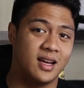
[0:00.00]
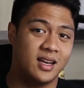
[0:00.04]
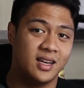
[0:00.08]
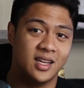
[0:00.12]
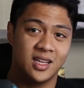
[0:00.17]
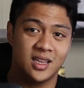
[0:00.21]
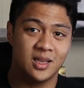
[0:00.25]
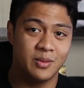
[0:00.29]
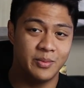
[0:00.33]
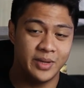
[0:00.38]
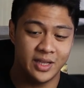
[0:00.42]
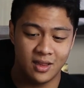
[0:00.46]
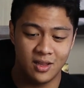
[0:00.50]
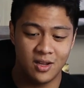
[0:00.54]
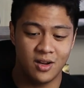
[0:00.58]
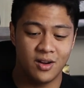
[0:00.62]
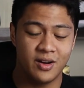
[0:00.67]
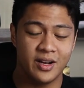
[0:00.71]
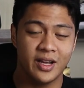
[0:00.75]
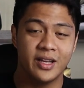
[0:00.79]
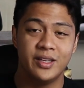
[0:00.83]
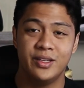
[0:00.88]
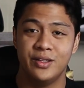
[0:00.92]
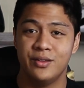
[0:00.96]
little bit
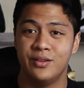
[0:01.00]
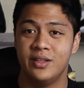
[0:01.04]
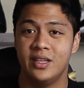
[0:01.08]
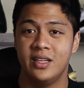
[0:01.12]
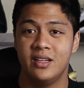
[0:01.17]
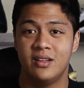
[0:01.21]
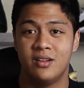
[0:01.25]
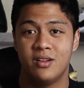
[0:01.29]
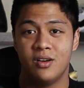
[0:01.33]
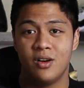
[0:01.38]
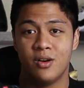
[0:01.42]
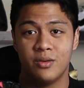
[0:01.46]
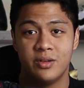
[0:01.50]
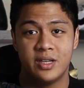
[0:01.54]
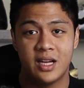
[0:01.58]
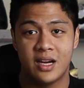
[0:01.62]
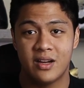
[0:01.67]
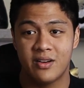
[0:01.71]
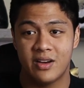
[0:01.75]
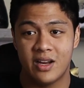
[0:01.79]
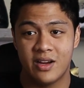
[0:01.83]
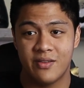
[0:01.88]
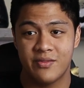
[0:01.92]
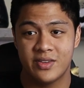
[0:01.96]
long and you need to go
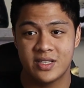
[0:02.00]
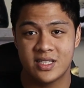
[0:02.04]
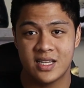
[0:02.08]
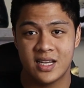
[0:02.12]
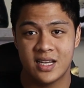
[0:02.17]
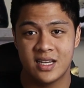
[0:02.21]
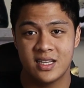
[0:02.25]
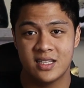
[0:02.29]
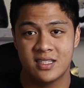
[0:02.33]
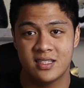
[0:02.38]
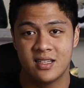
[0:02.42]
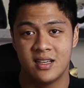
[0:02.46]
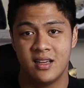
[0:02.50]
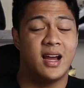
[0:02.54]
down half a size,